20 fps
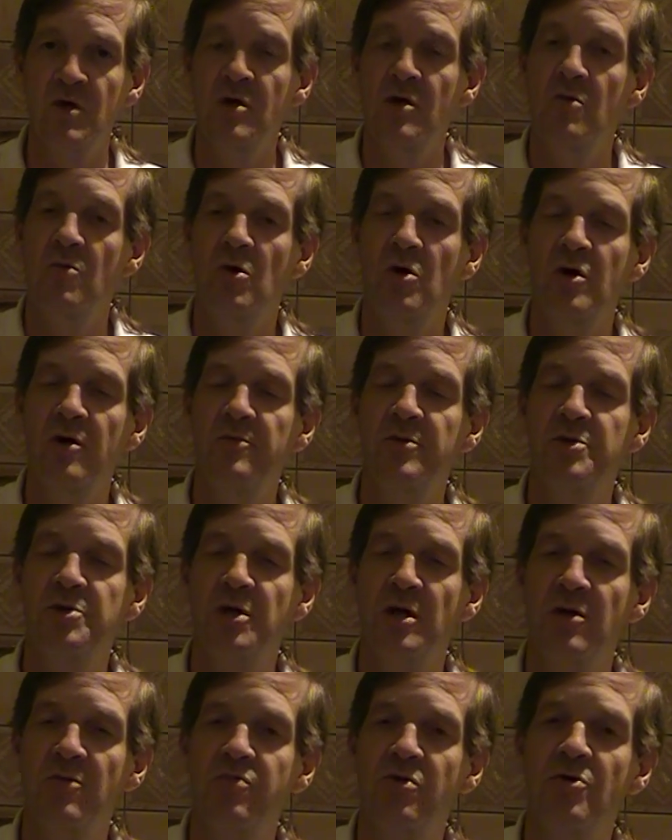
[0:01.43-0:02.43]
Welcome to
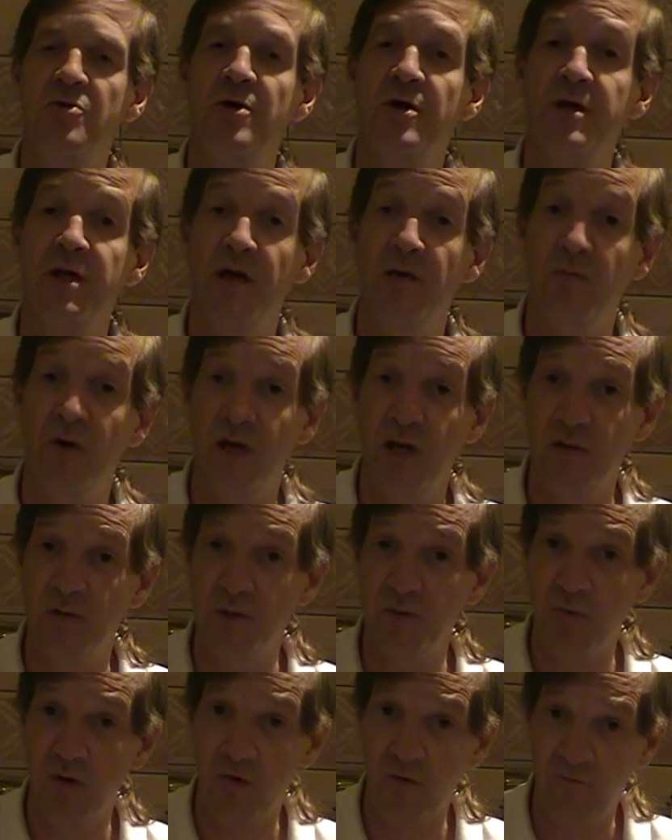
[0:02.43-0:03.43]
CelloPro.net. My name is
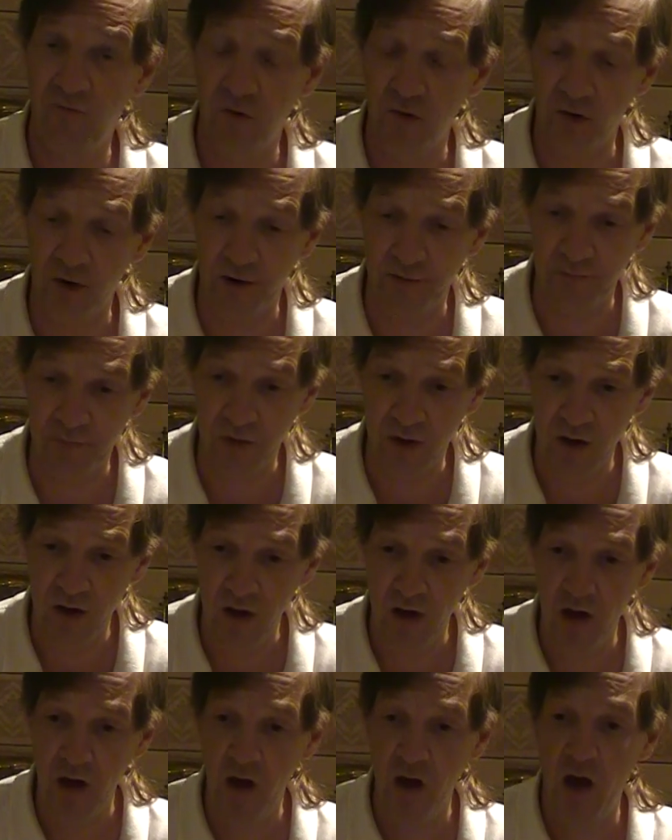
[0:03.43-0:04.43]
Paul Fleury.
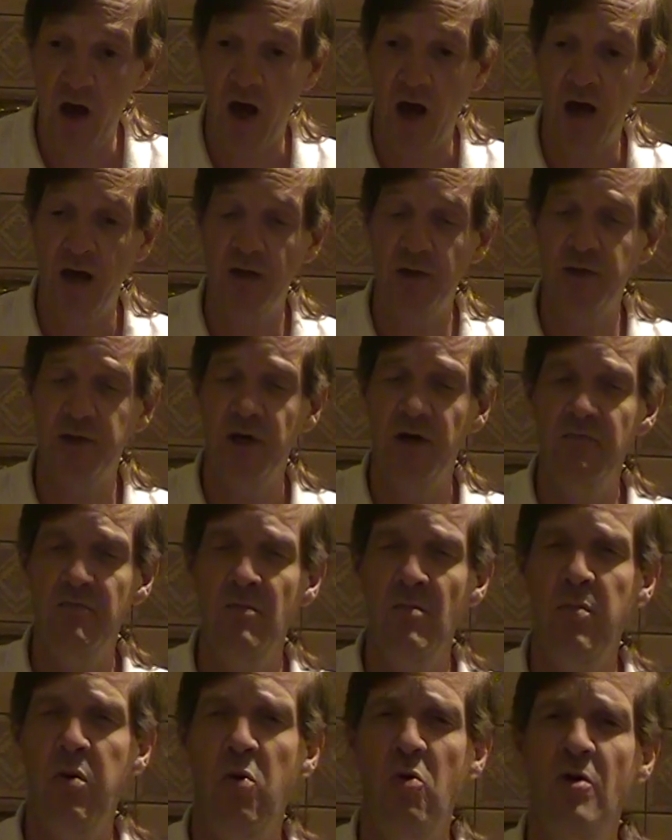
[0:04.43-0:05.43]
At some
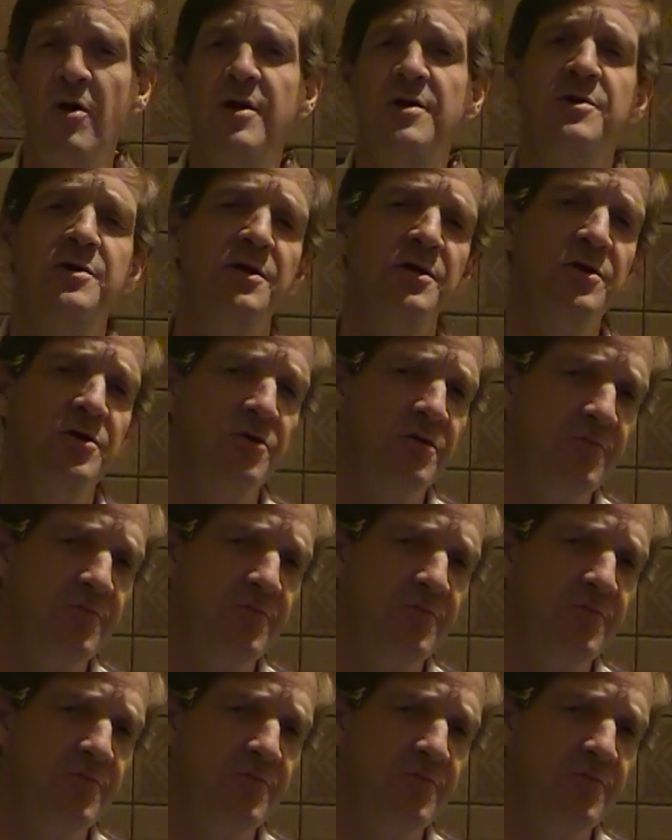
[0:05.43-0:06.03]
point in your